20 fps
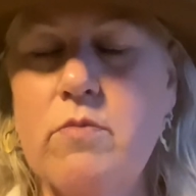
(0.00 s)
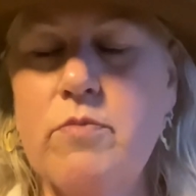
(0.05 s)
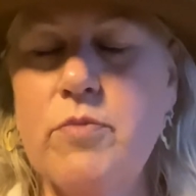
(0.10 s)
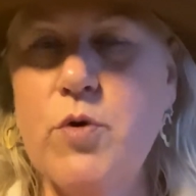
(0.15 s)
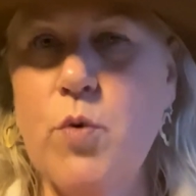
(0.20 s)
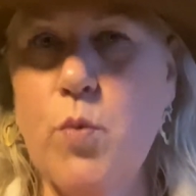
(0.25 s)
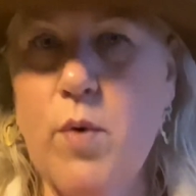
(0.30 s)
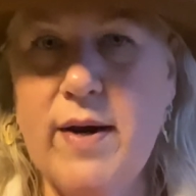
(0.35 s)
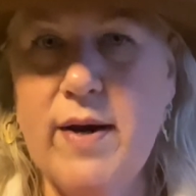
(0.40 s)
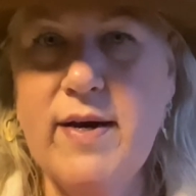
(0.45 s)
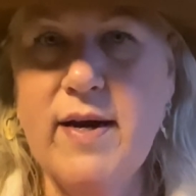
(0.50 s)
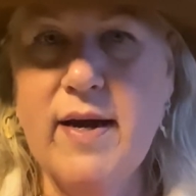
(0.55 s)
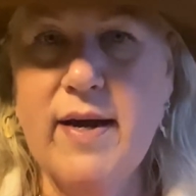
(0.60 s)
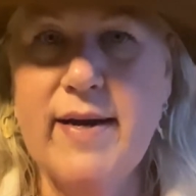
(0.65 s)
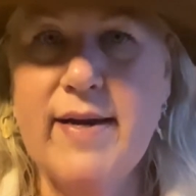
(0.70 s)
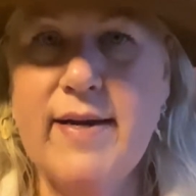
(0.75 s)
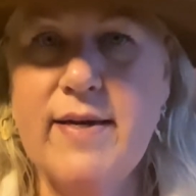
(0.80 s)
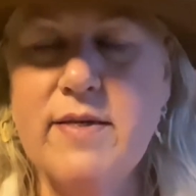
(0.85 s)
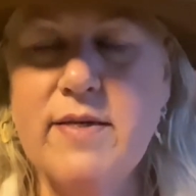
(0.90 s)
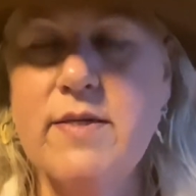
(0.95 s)
the one
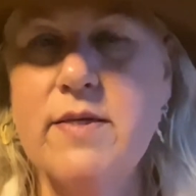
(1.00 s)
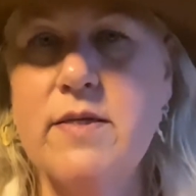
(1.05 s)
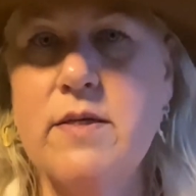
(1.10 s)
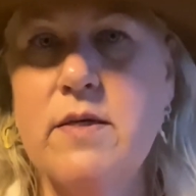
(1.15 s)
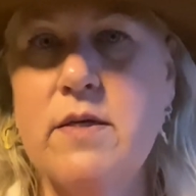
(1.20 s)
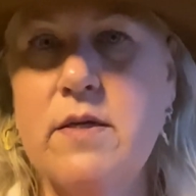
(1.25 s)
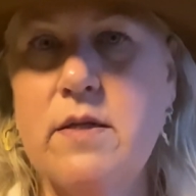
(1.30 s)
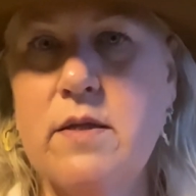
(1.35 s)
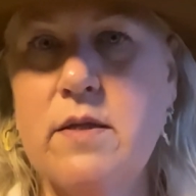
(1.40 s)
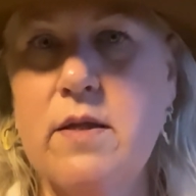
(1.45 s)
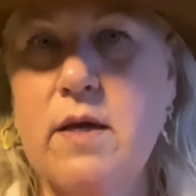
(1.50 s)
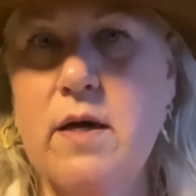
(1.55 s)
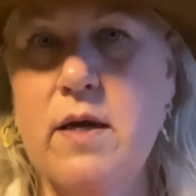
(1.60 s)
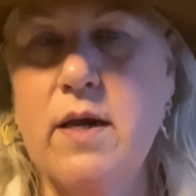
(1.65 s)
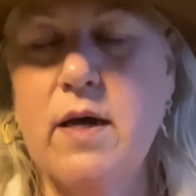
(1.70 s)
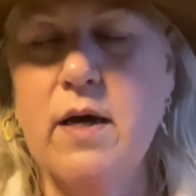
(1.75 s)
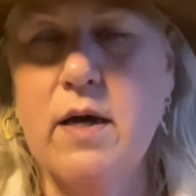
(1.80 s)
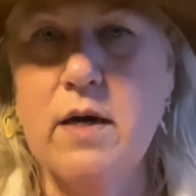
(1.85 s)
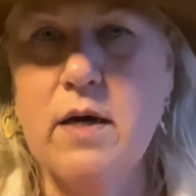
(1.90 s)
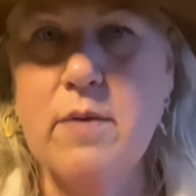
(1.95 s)
night that
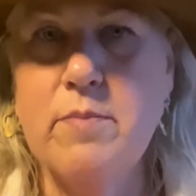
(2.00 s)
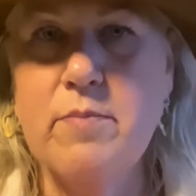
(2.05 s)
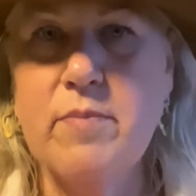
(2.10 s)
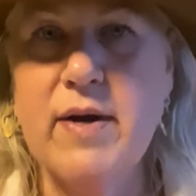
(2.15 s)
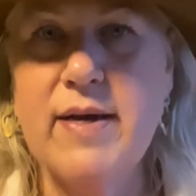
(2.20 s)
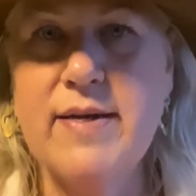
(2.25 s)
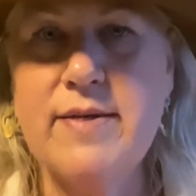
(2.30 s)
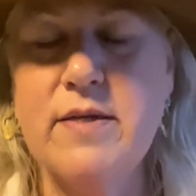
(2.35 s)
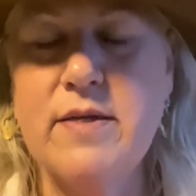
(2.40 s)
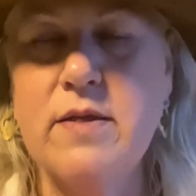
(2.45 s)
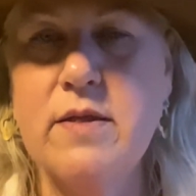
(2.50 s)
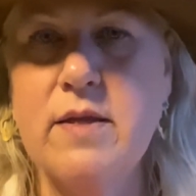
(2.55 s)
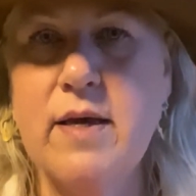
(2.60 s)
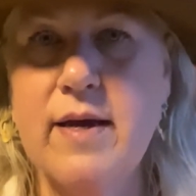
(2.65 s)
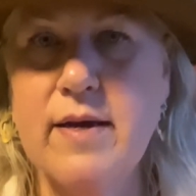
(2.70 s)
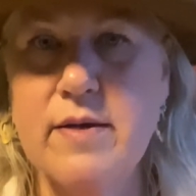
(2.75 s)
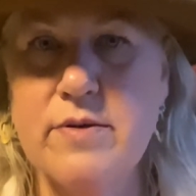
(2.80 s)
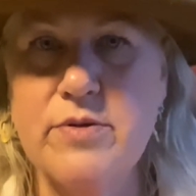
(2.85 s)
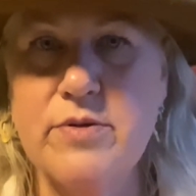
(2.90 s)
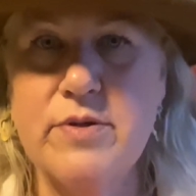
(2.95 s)
um, I did the
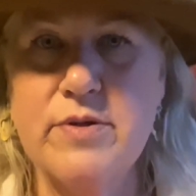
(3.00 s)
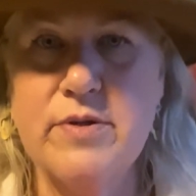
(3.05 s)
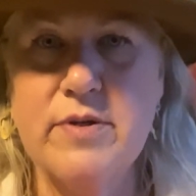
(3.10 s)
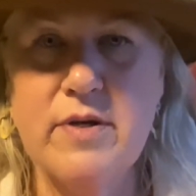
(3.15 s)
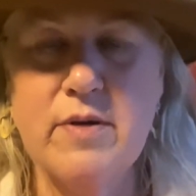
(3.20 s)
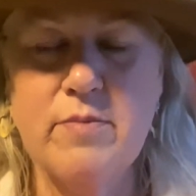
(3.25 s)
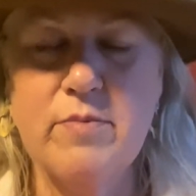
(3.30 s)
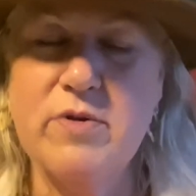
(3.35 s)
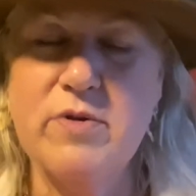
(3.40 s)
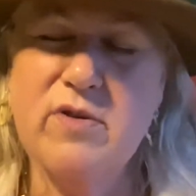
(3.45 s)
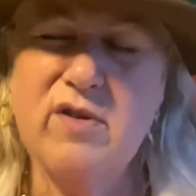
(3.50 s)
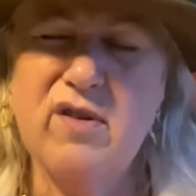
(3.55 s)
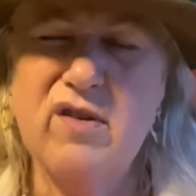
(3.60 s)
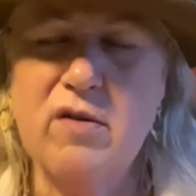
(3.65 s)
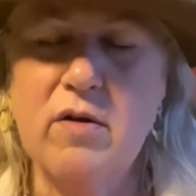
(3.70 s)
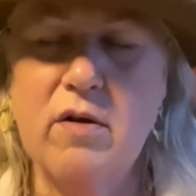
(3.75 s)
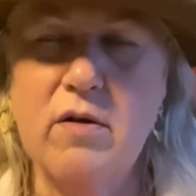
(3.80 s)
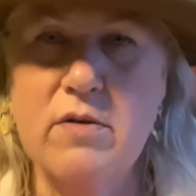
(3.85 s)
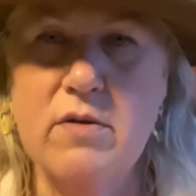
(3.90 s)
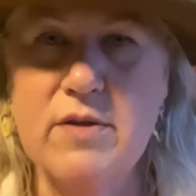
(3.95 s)
ecstasy, I'm just going to
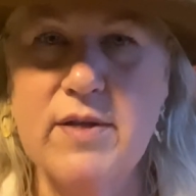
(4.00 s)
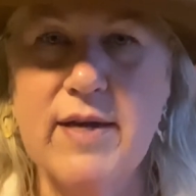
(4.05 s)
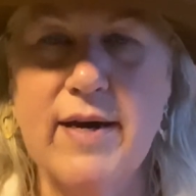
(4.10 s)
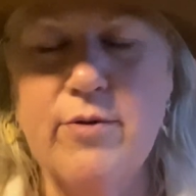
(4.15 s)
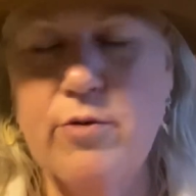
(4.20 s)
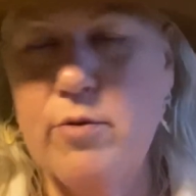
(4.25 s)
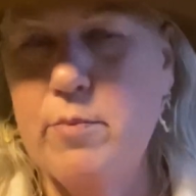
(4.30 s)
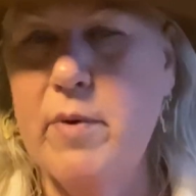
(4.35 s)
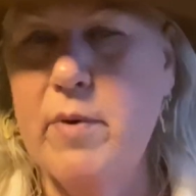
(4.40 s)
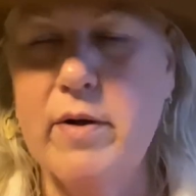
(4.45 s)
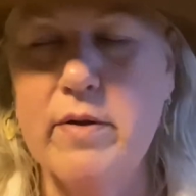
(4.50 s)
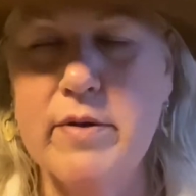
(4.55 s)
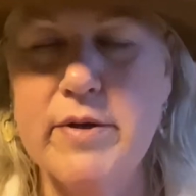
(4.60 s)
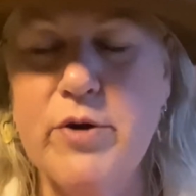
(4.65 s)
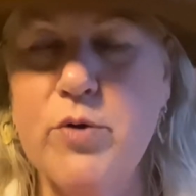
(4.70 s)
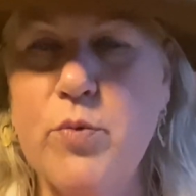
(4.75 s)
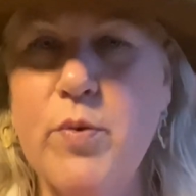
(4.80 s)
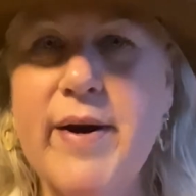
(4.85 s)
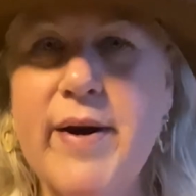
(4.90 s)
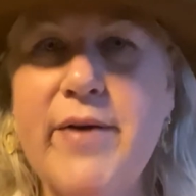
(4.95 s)
call it that or Molly
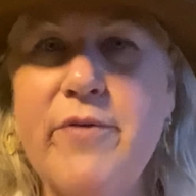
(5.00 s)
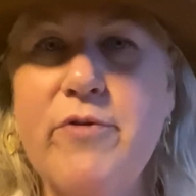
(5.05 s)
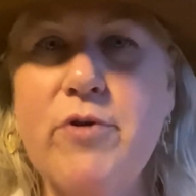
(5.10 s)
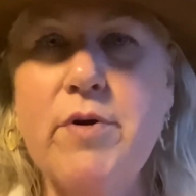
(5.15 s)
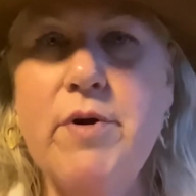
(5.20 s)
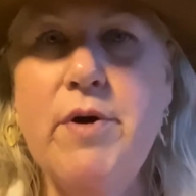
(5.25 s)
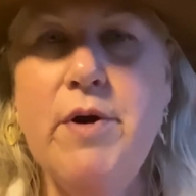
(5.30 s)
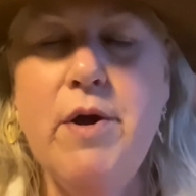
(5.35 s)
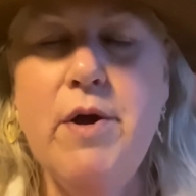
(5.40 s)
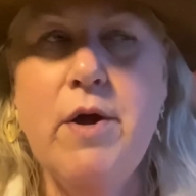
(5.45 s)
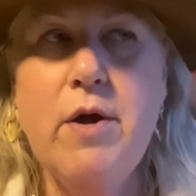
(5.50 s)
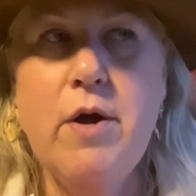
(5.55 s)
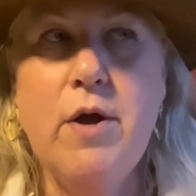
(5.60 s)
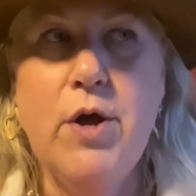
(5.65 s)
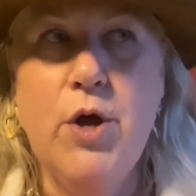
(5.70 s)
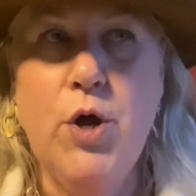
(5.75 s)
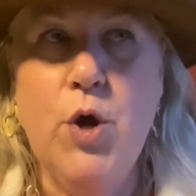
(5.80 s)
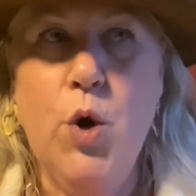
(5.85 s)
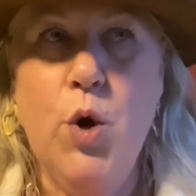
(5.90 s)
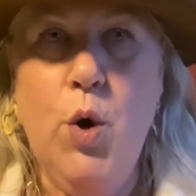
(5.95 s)
or whatever.
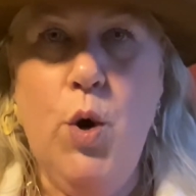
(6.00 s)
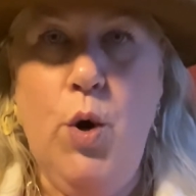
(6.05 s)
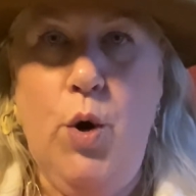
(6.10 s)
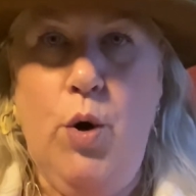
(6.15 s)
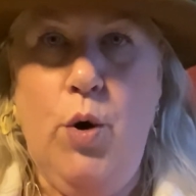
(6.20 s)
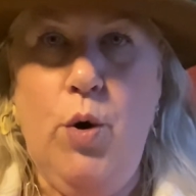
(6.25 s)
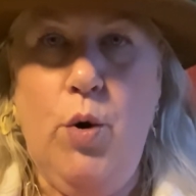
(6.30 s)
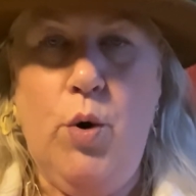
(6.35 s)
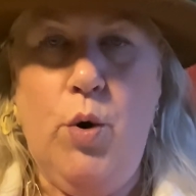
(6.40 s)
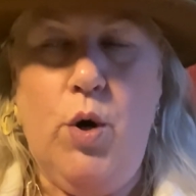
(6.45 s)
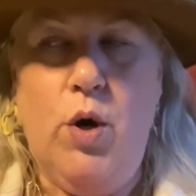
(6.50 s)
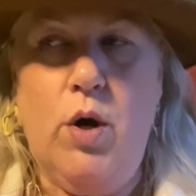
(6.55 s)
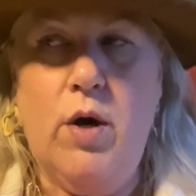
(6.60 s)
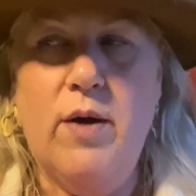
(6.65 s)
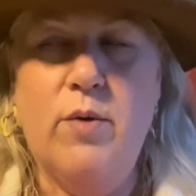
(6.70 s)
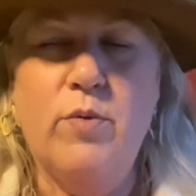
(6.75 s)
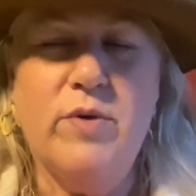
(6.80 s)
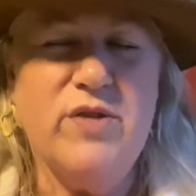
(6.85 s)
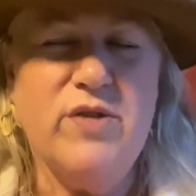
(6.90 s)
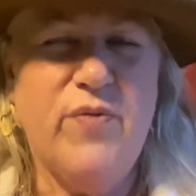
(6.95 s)

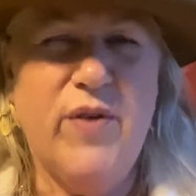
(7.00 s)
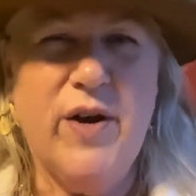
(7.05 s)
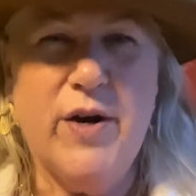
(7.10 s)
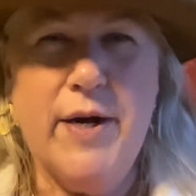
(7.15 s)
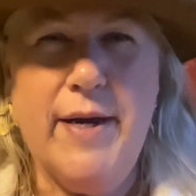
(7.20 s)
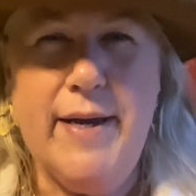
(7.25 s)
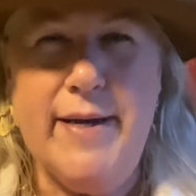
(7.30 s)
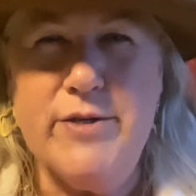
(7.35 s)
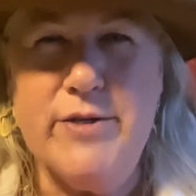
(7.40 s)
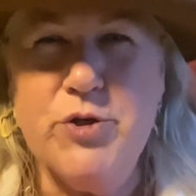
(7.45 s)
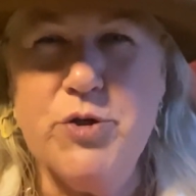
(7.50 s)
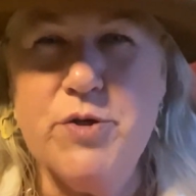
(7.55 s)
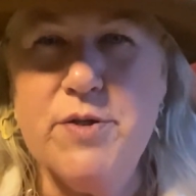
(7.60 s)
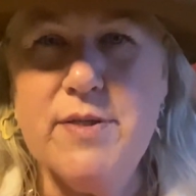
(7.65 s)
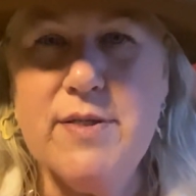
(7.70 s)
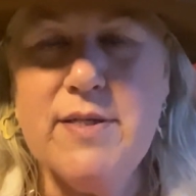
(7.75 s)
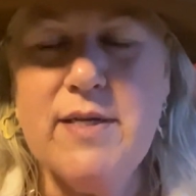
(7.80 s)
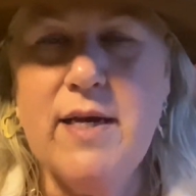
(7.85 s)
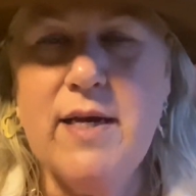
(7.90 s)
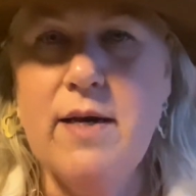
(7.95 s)
It was very
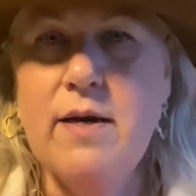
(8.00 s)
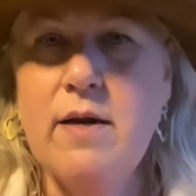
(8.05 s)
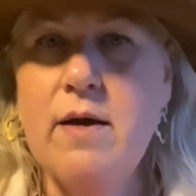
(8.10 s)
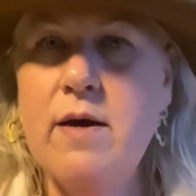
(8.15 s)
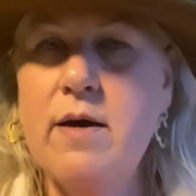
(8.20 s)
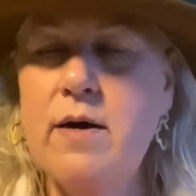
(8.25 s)
interesting.